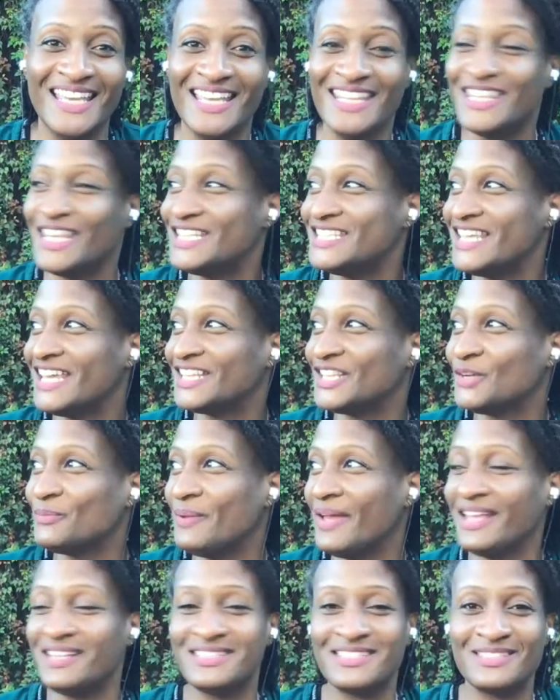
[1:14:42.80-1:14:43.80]
They take their
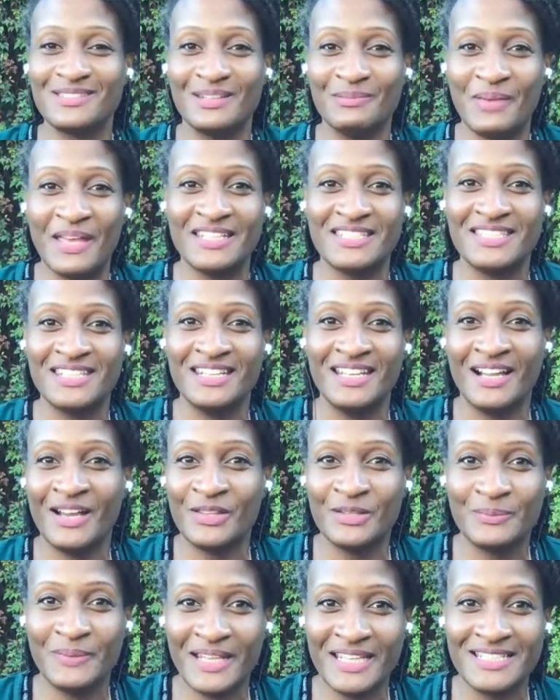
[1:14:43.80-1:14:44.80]
pets pet sitting
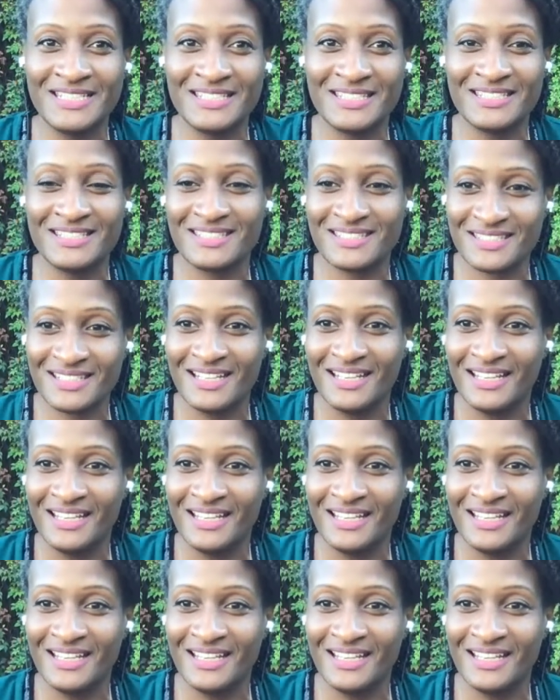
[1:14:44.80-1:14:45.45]
other places.